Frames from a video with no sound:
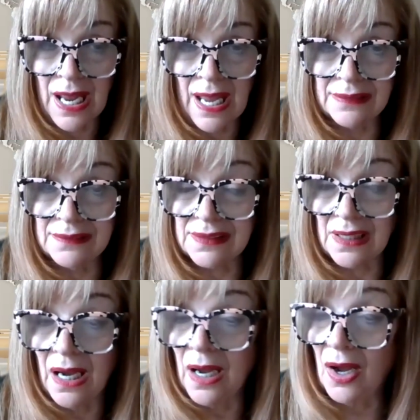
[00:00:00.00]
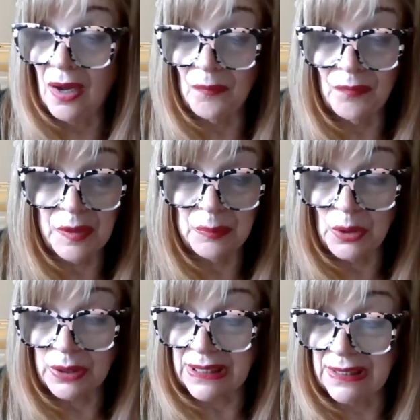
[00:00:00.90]
And the
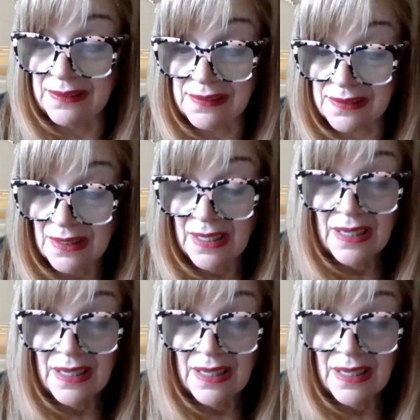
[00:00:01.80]
book is